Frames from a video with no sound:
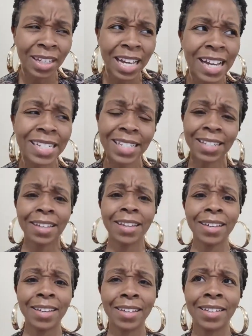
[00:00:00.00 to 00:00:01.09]
I
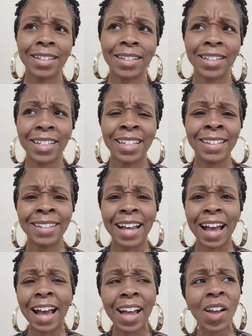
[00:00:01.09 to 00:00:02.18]
said,
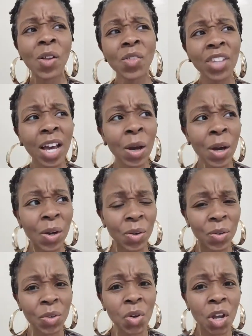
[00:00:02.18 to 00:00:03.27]
I don't know,
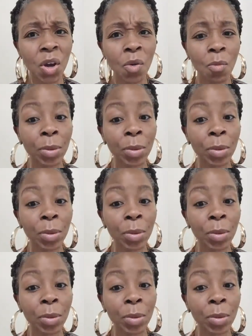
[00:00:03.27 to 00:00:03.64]
you know,